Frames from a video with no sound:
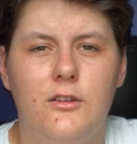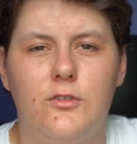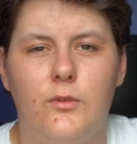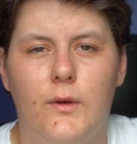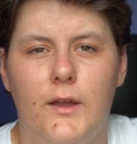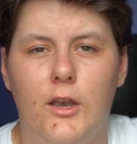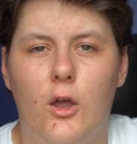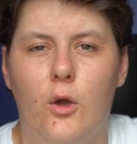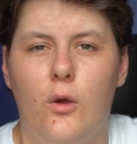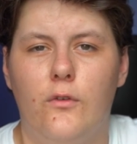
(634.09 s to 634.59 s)

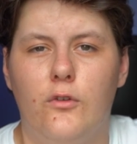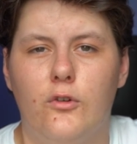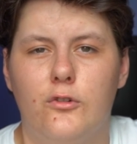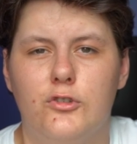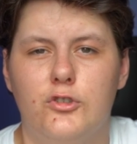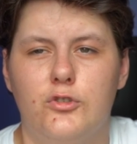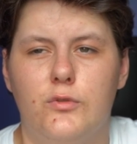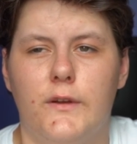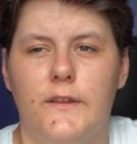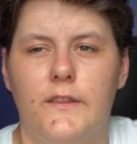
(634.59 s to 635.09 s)
so I know if you're
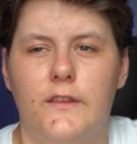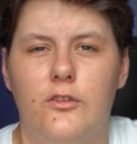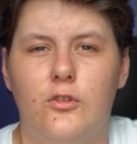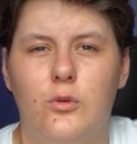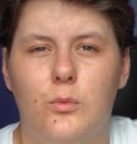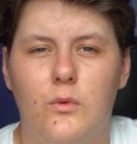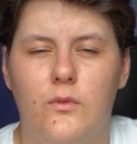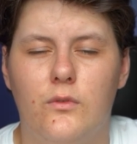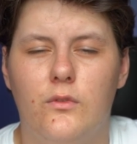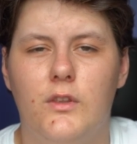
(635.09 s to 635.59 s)
enjoying
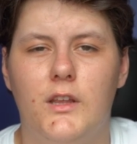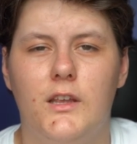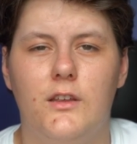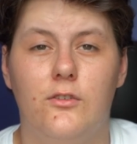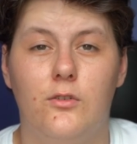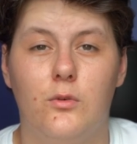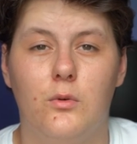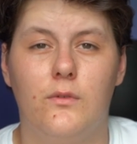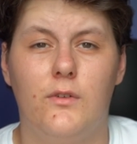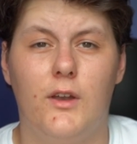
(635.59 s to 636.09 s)

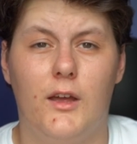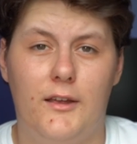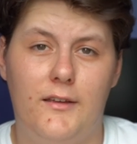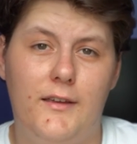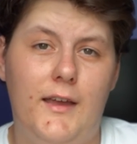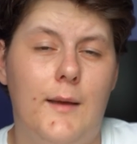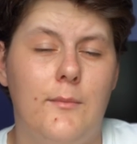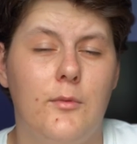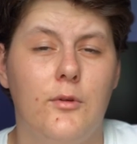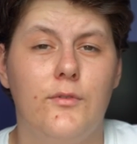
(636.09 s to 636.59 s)
these sort of like
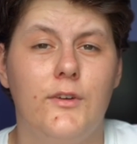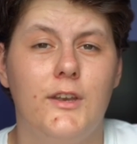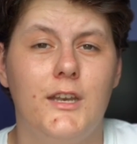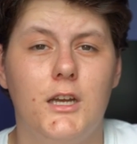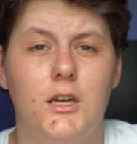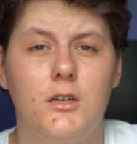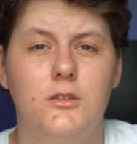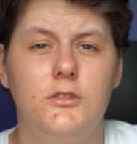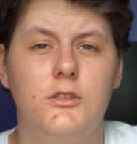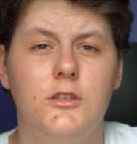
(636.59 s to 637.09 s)
camera
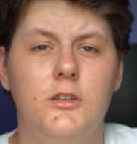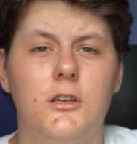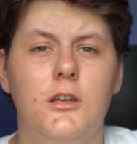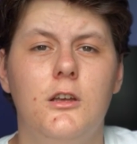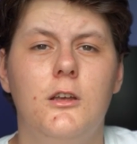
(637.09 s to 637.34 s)
videos.